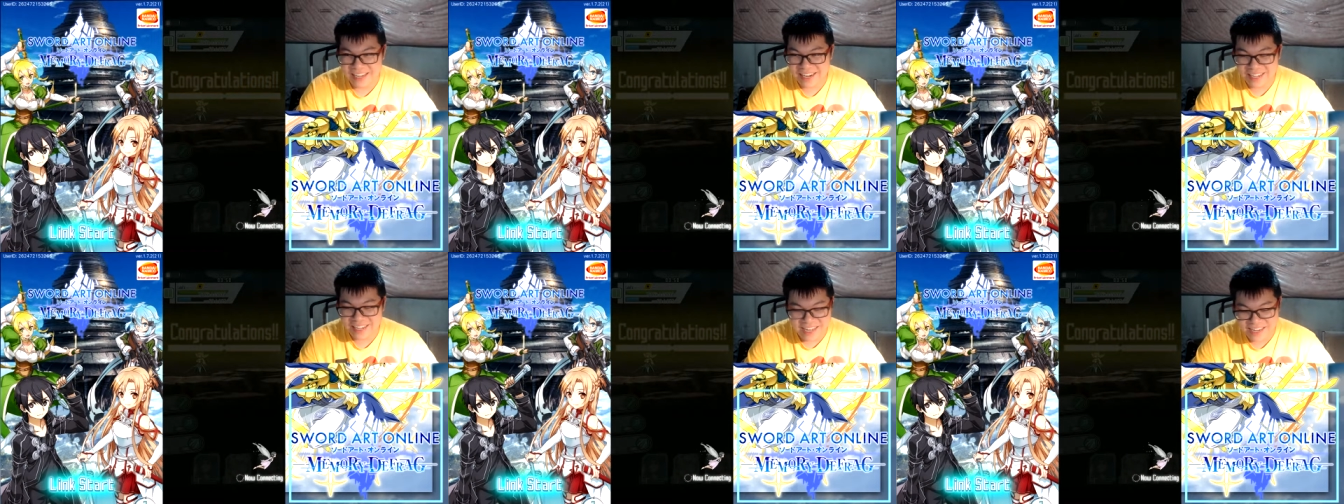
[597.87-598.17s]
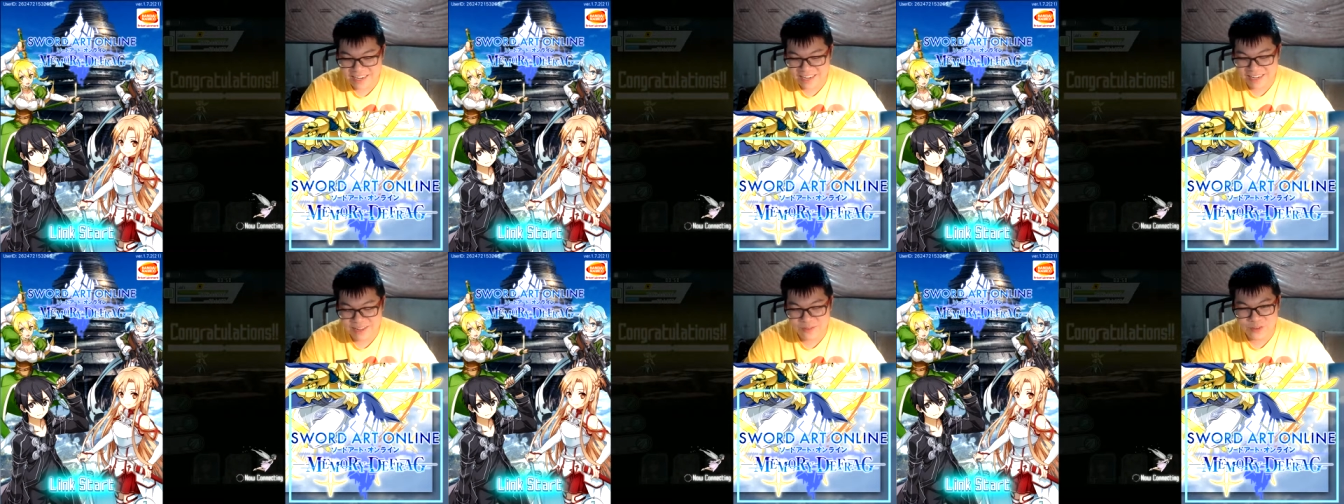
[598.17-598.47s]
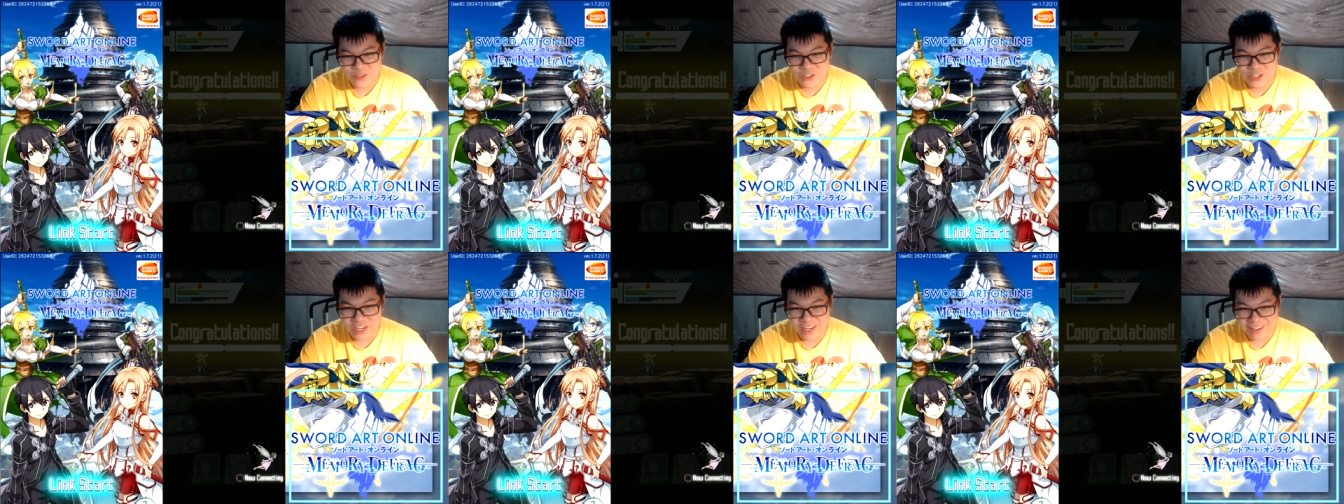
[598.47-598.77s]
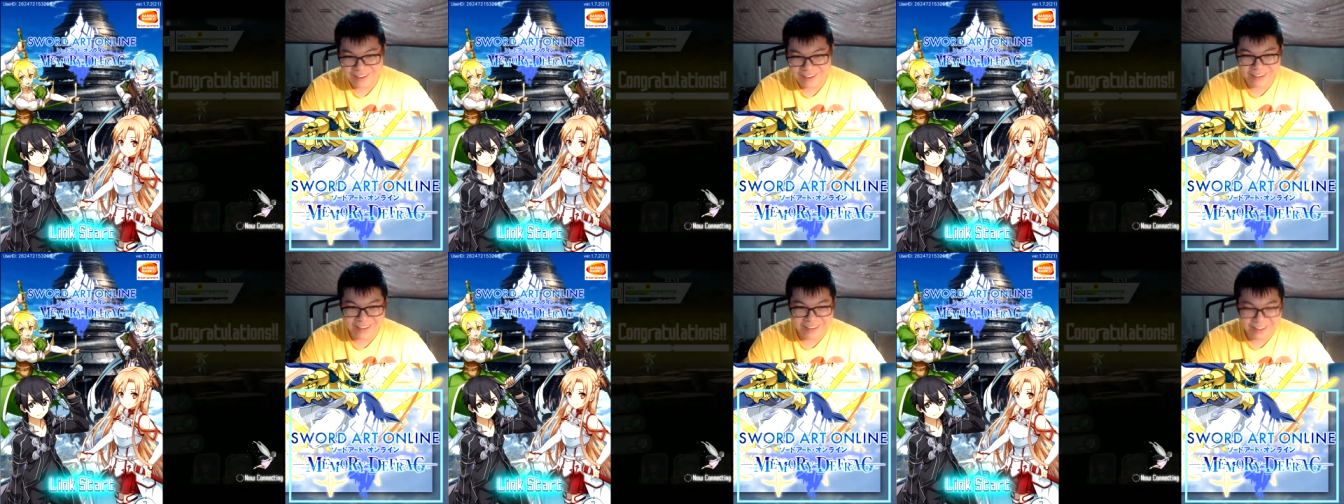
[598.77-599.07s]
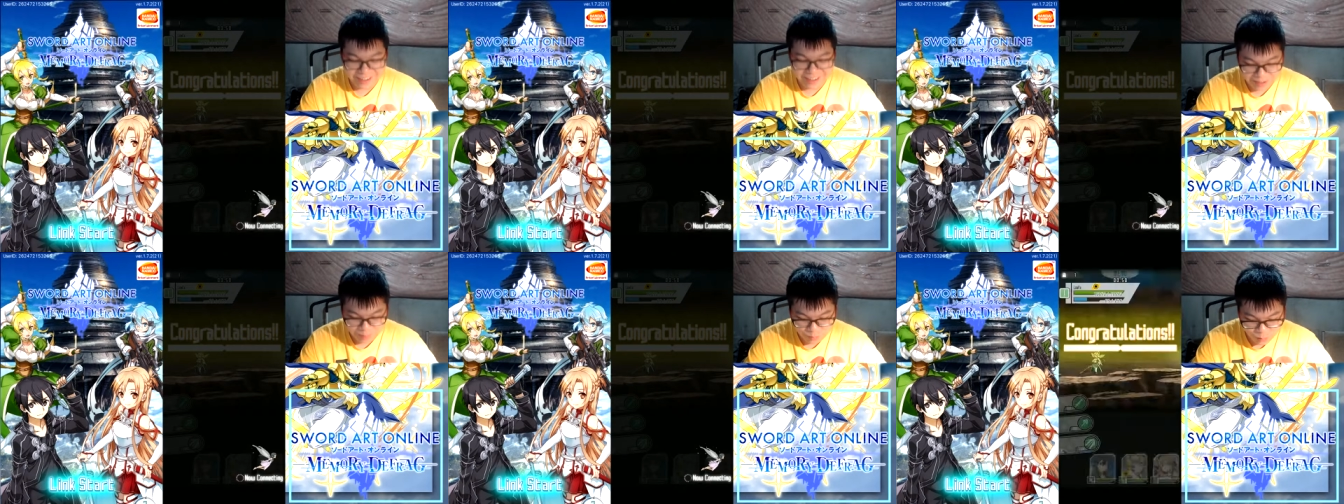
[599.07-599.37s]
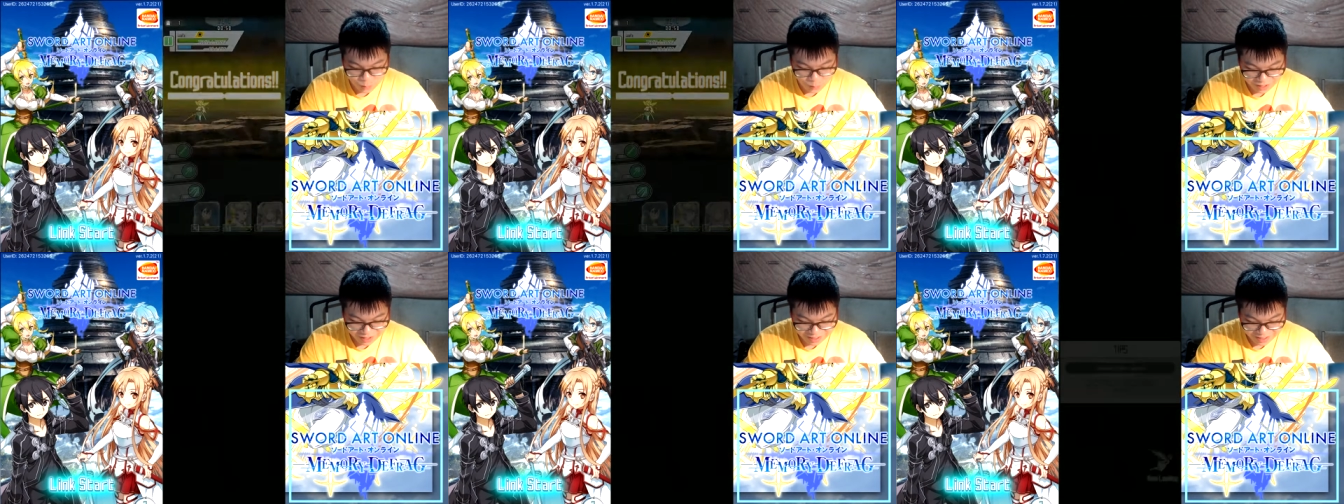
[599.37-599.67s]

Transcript: I can't even chain it anymore.